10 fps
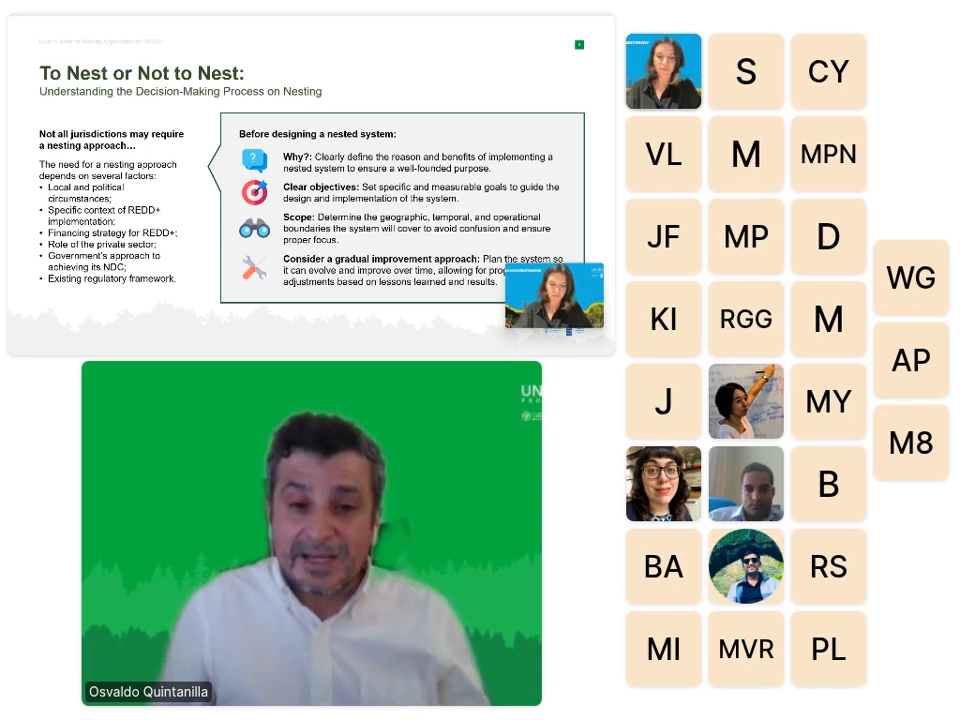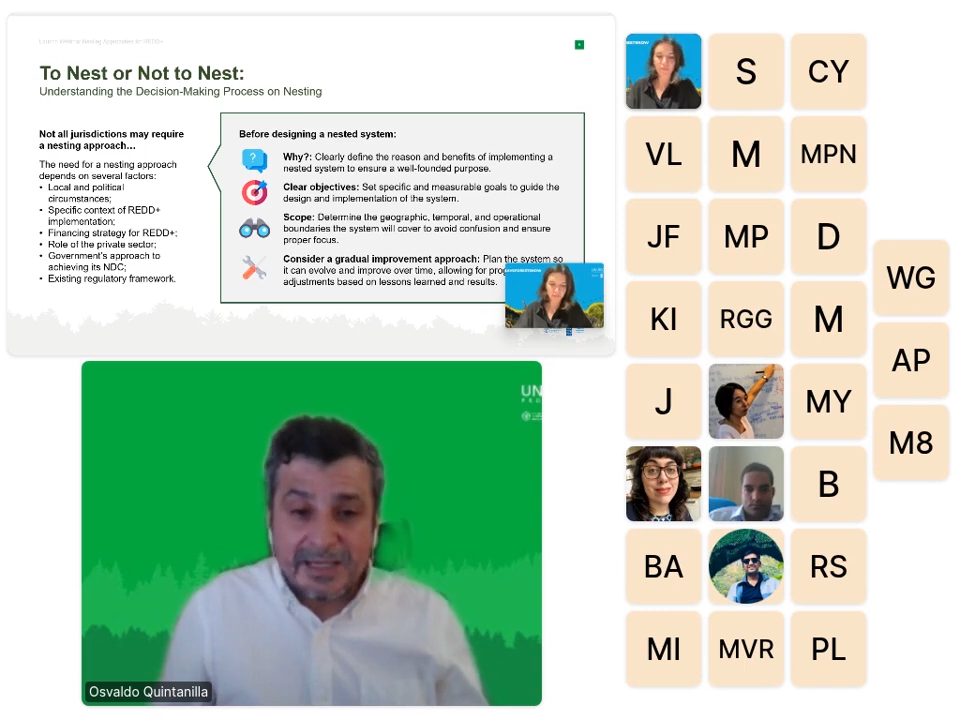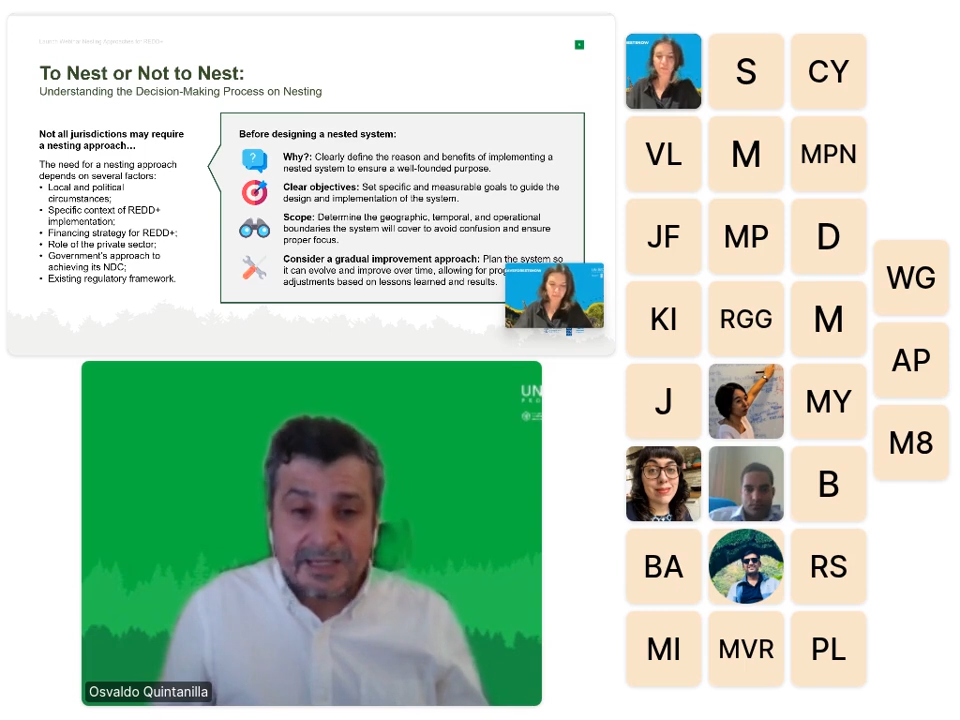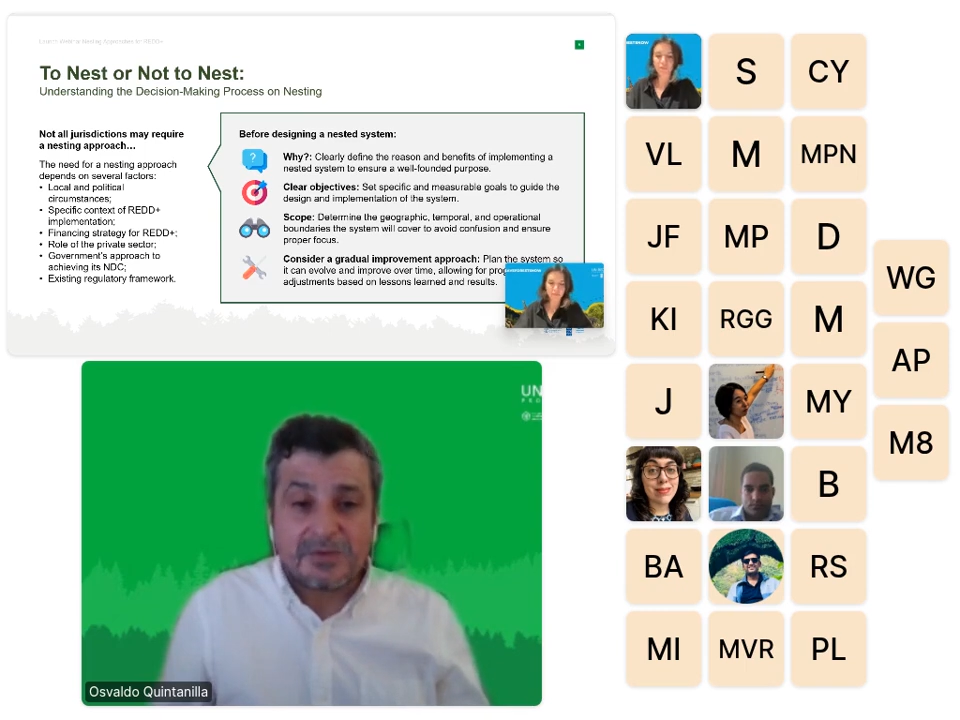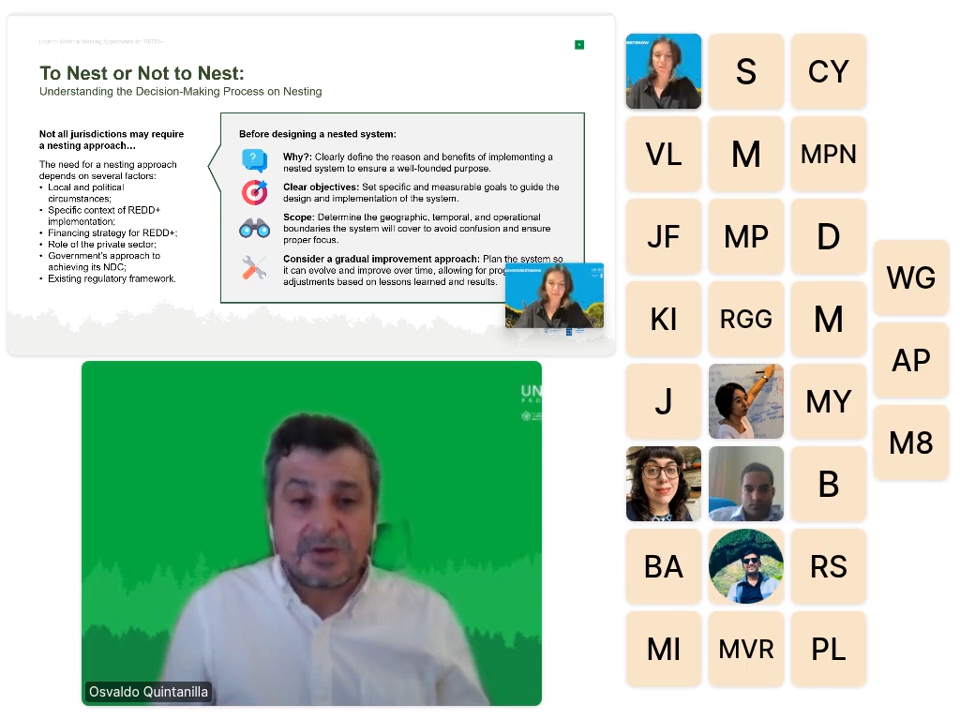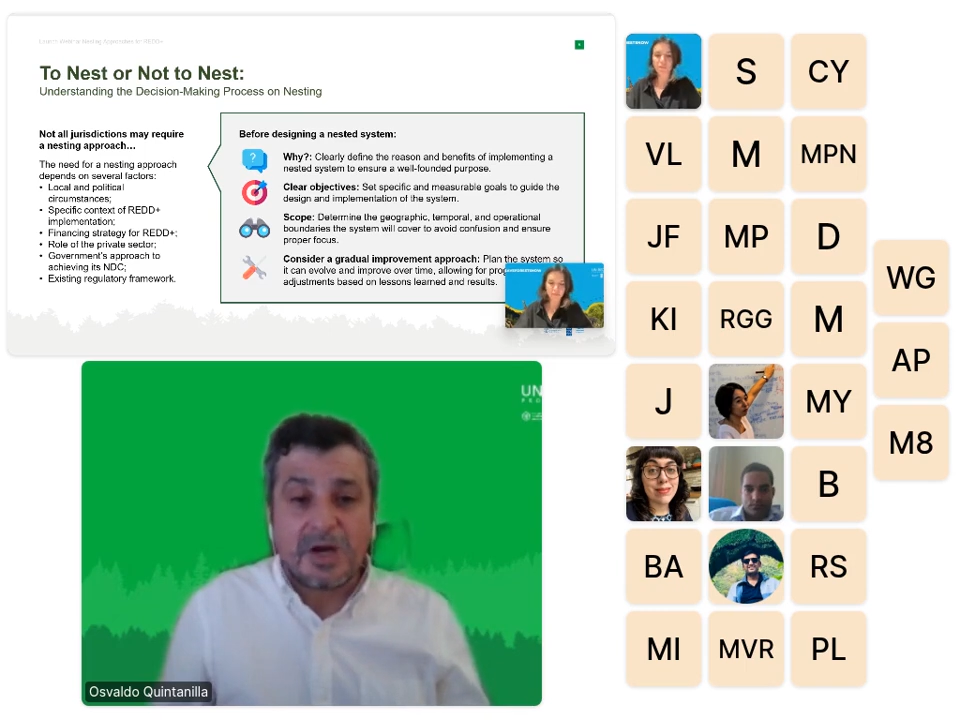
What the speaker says: clear